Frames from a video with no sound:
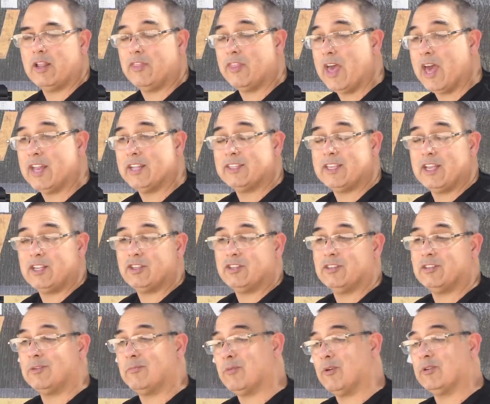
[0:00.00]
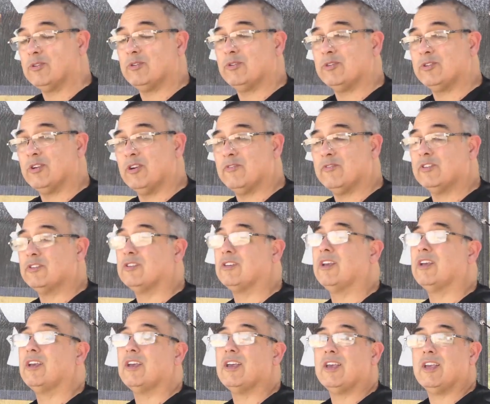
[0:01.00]
And that attention to personal service,
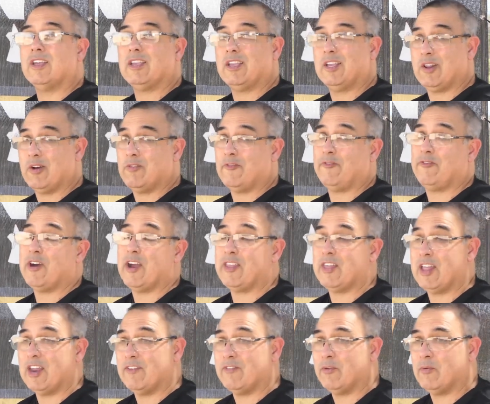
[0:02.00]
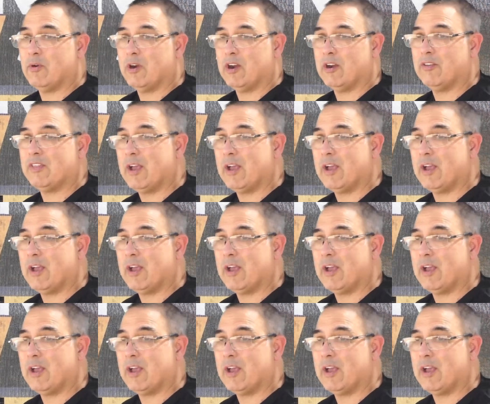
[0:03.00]
you don't find that everywhere.